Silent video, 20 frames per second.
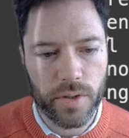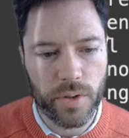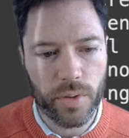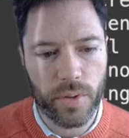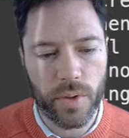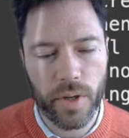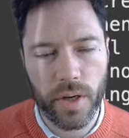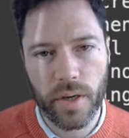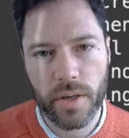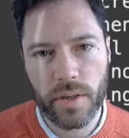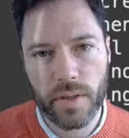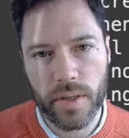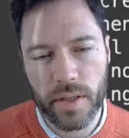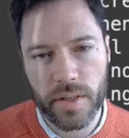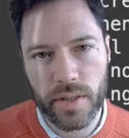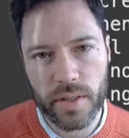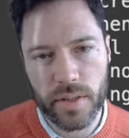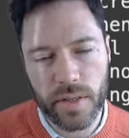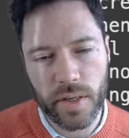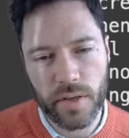Turing,
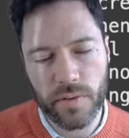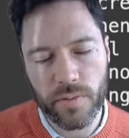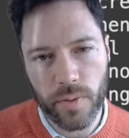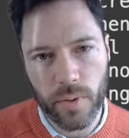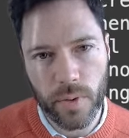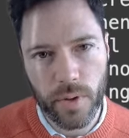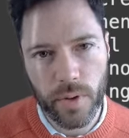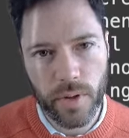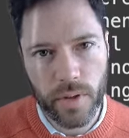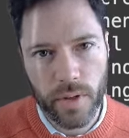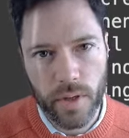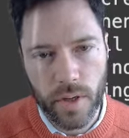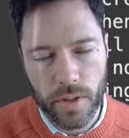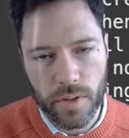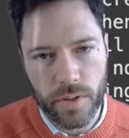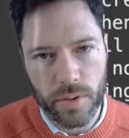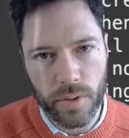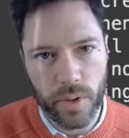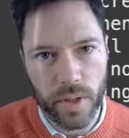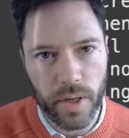that's a T4
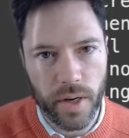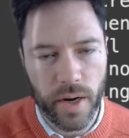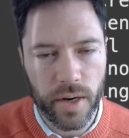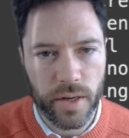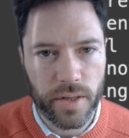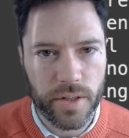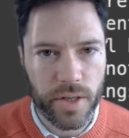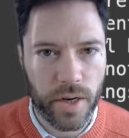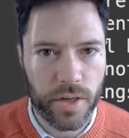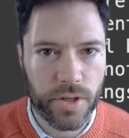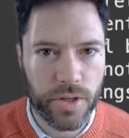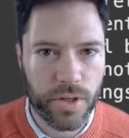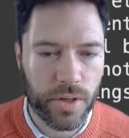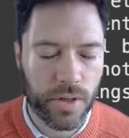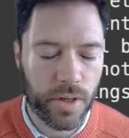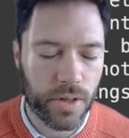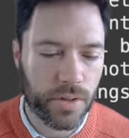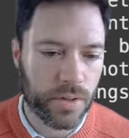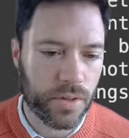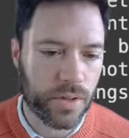Turing
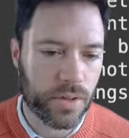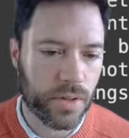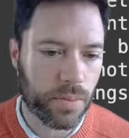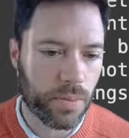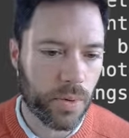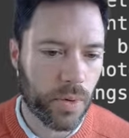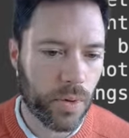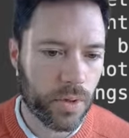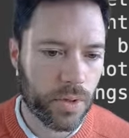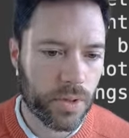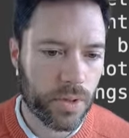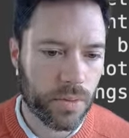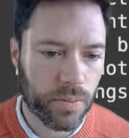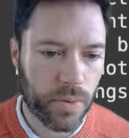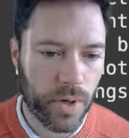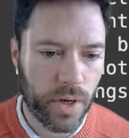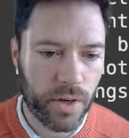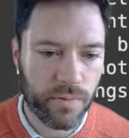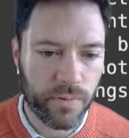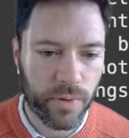architecture. It doesn't support
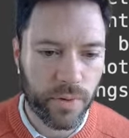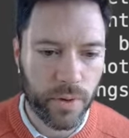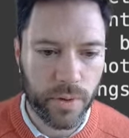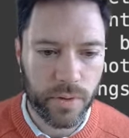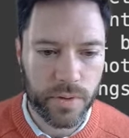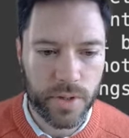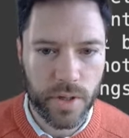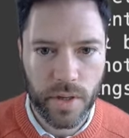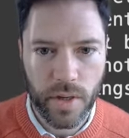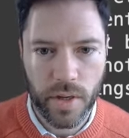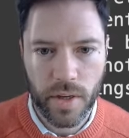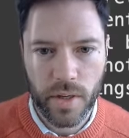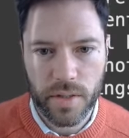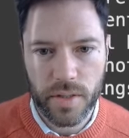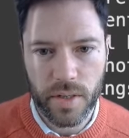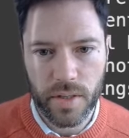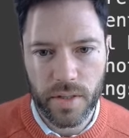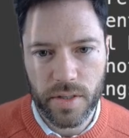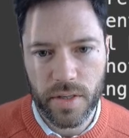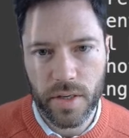brain float
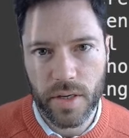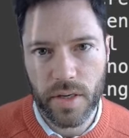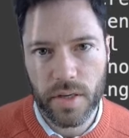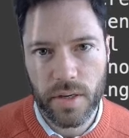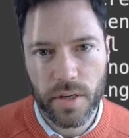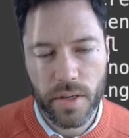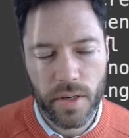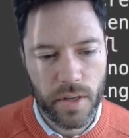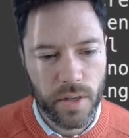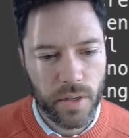16,